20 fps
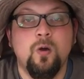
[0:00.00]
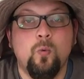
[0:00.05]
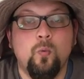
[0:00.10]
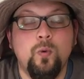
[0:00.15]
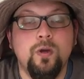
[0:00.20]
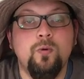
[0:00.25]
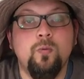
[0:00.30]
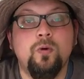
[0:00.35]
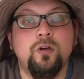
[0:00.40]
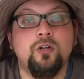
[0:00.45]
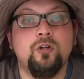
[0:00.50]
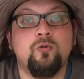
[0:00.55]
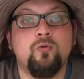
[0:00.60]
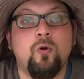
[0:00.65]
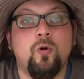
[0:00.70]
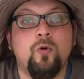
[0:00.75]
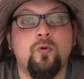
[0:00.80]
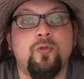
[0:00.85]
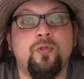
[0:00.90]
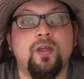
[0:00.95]
we want to
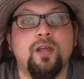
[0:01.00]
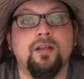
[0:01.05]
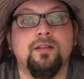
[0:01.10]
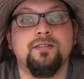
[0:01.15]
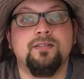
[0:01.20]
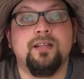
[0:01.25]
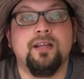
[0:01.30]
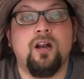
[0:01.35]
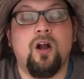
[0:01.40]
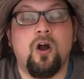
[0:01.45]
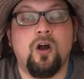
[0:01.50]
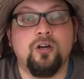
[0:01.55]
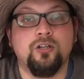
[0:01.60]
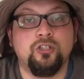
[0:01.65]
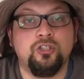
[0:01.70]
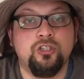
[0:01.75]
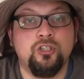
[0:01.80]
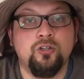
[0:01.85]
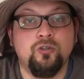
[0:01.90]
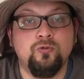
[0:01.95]
grow things that our
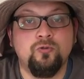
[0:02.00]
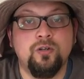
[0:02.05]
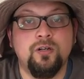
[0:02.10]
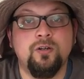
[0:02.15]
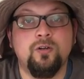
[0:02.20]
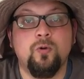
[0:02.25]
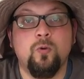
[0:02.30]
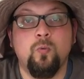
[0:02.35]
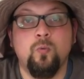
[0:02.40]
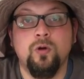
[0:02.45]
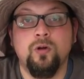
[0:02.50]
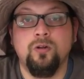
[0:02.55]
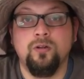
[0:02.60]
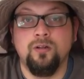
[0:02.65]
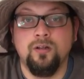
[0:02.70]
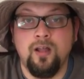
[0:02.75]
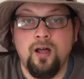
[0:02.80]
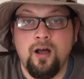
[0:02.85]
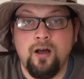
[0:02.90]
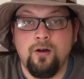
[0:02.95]
children will
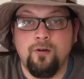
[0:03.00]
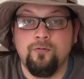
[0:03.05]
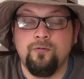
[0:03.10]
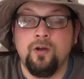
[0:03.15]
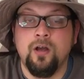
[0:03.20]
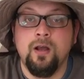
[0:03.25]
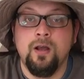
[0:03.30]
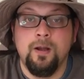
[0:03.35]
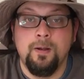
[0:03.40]
love